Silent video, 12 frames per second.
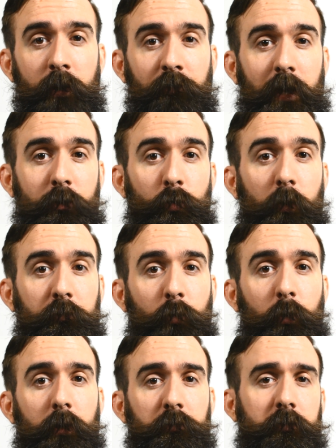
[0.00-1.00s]
if I knew I was
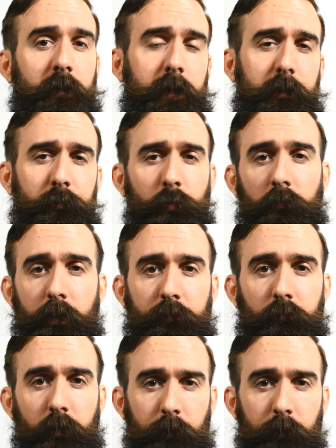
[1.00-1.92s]
going out, say, to a restaurant.